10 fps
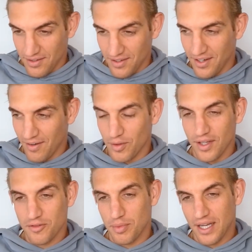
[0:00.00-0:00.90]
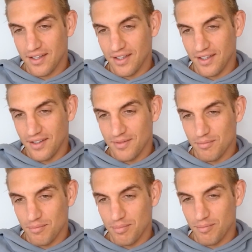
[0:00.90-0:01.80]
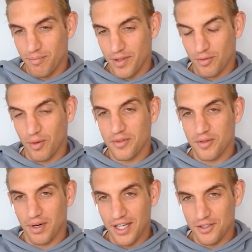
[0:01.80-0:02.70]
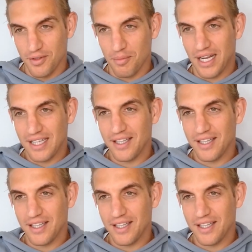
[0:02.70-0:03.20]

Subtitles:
and everyone loves Bradley, this won't surprise you that Bradley.